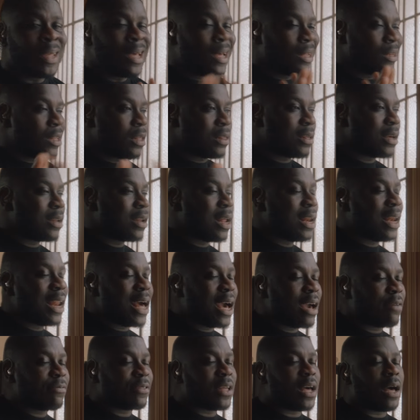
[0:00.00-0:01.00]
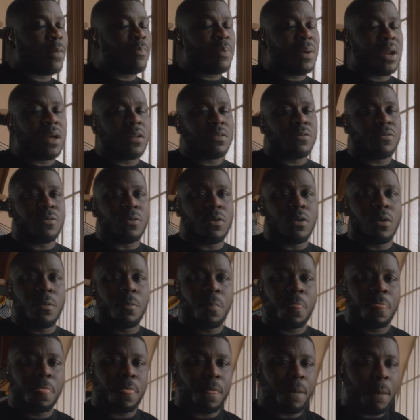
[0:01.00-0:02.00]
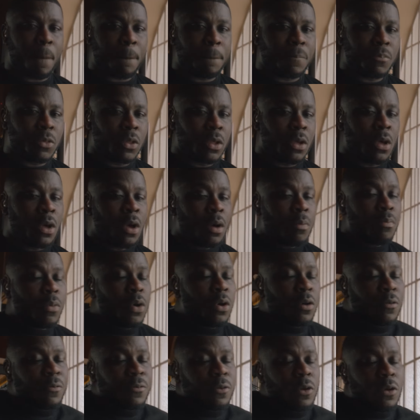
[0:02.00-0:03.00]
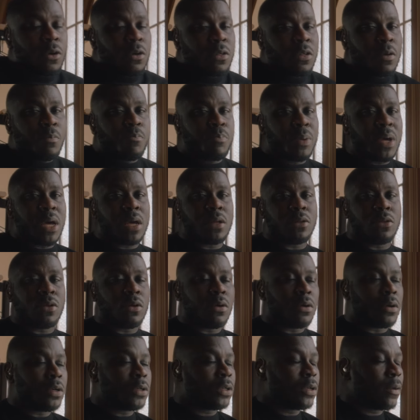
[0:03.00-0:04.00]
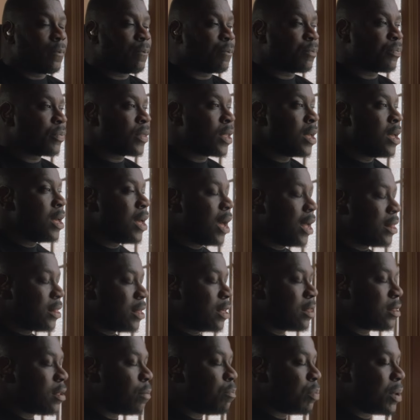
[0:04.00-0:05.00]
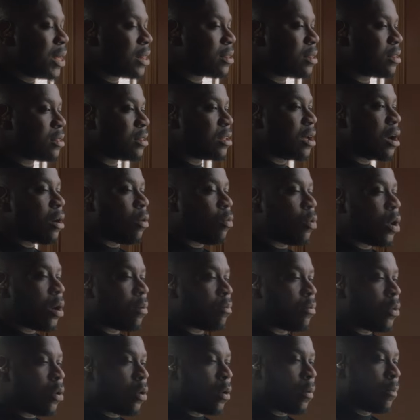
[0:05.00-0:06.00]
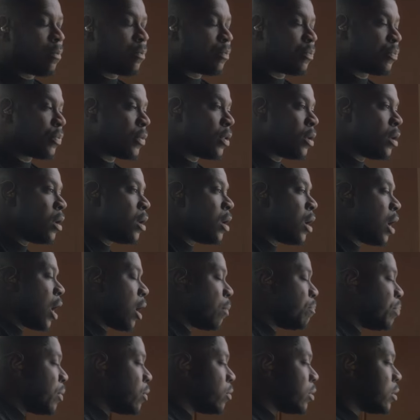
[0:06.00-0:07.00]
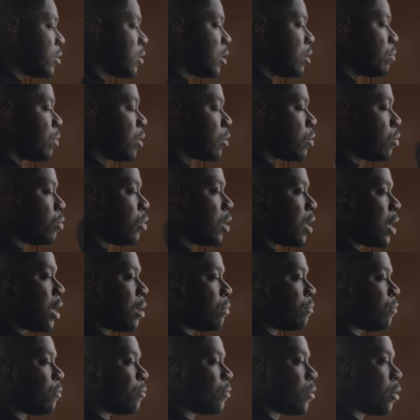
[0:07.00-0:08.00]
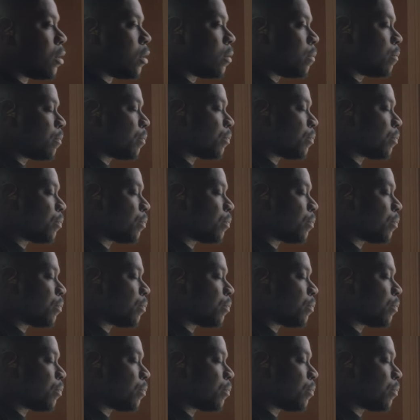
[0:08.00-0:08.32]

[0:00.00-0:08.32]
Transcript: This ain't a life that I planned for. More floors and bare doors. I taste the blessings, now I want more. I built a team and called it M4.